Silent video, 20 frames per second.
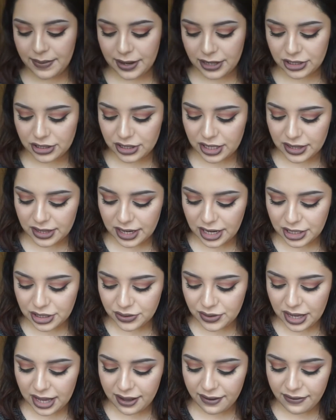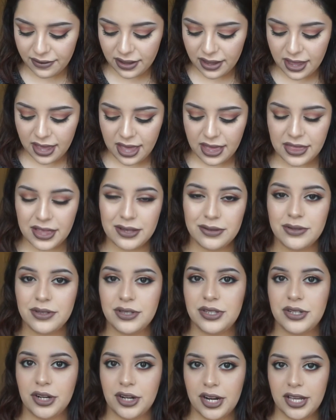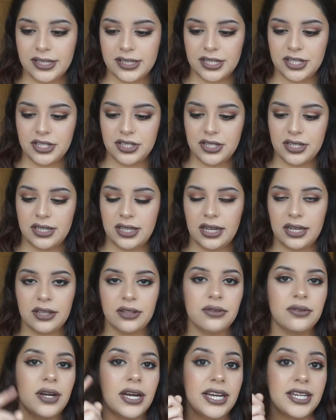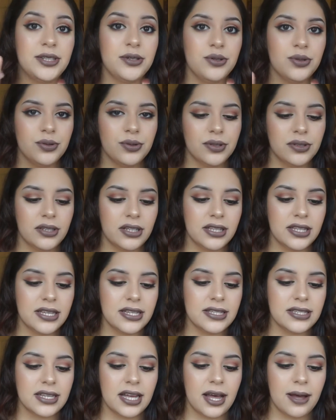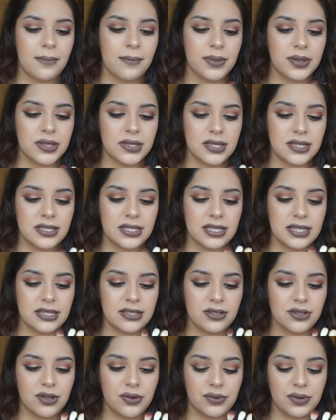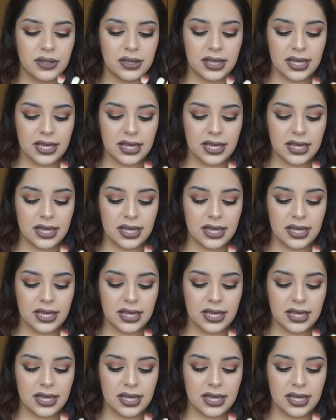much. And then I do have this one sturdy because I just did like a little eye tutorial on this, but this is the Sedona